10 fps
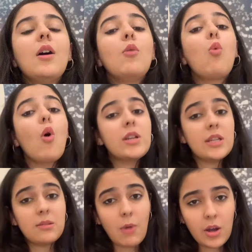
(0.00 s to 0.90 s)
What
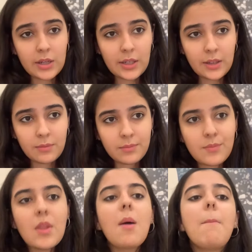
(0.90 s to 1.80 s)
is marketing?
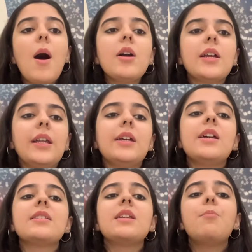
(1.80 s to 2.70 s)
Marketing
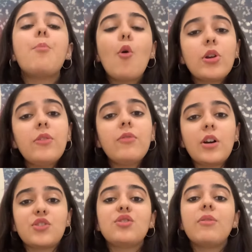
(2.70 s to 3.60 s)
is an important
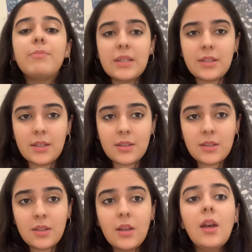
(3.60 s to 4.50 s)
function of business.
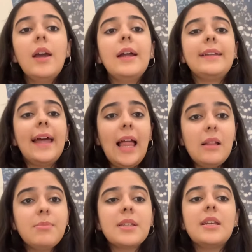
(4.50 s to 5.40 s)
It
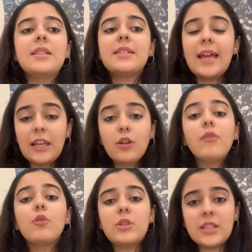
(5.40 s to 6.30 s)
helps in selling of
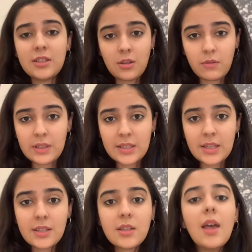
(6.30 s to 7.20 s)
goods and
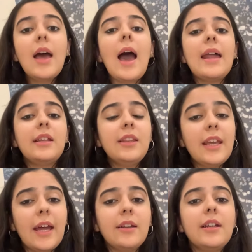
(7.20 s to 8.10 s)
services and in the
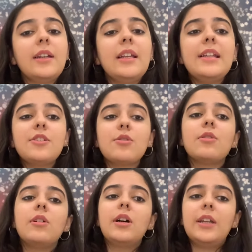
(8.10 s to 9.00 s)
end it leads to
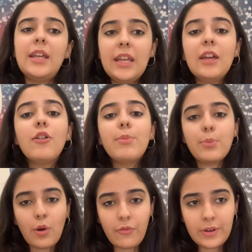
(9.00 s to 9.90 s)
the attaining of
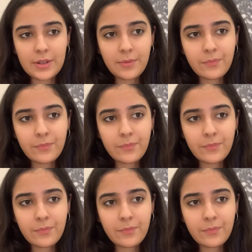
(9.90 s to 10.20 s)
profit.